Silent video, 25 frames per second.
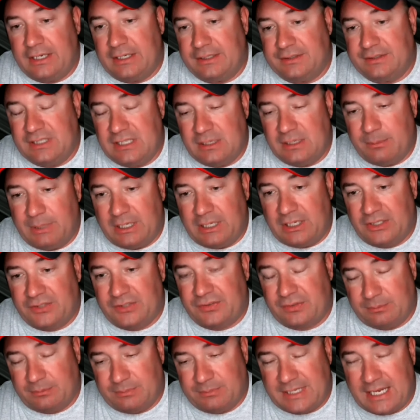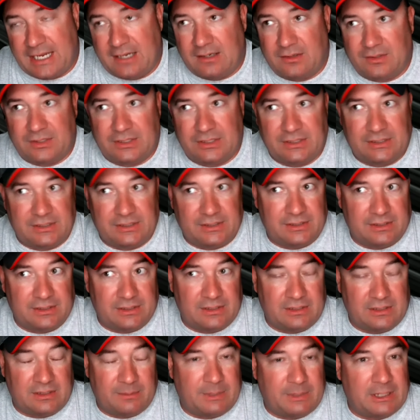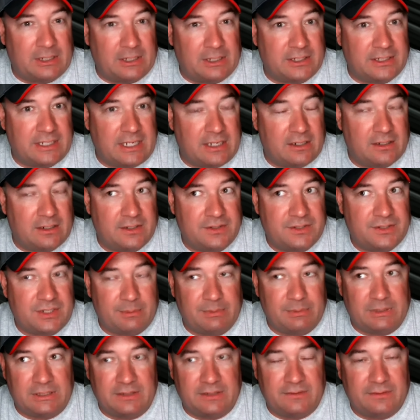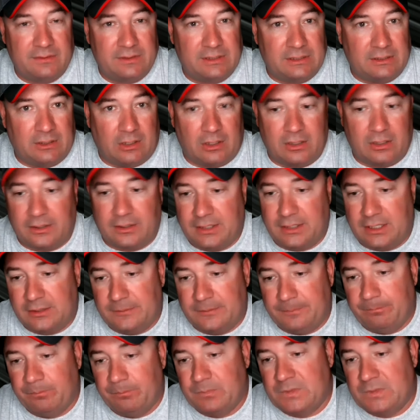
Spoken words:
Dia Bell's from down in American Heritage, I believe, in Lauderdale.